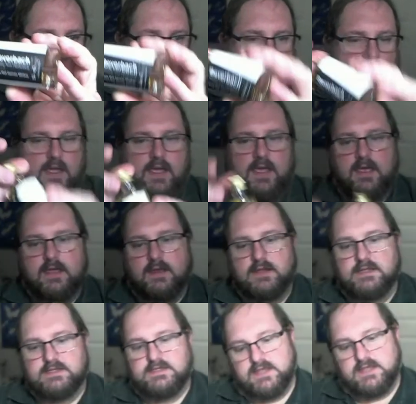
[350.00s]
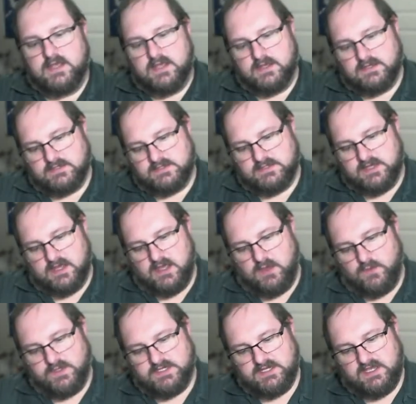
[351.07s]
and it says
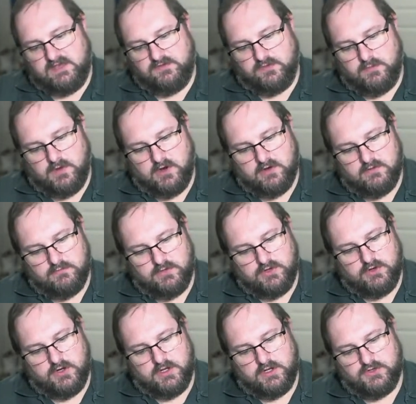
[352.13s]
whiskey from Hardenberg,